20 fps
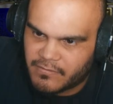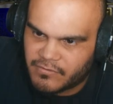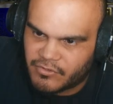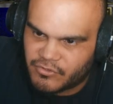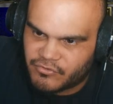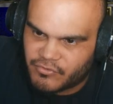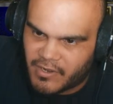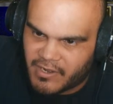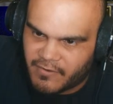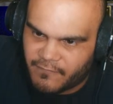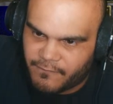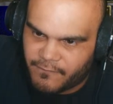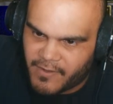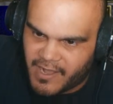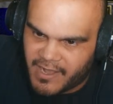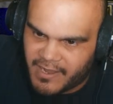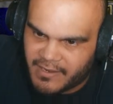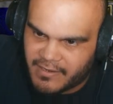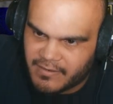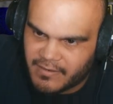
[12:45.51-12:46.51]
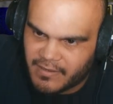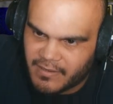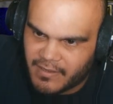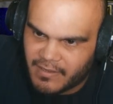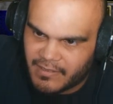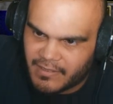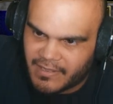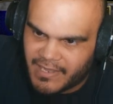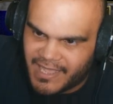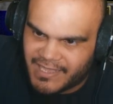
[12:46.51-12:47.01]
To try to find
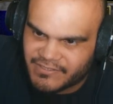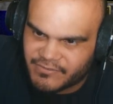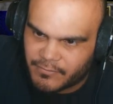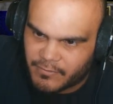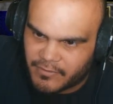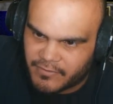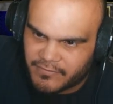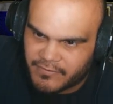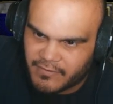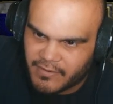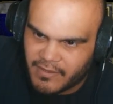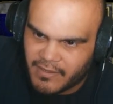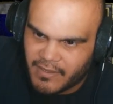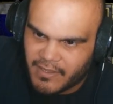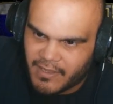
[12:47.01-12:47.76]
Lazarus.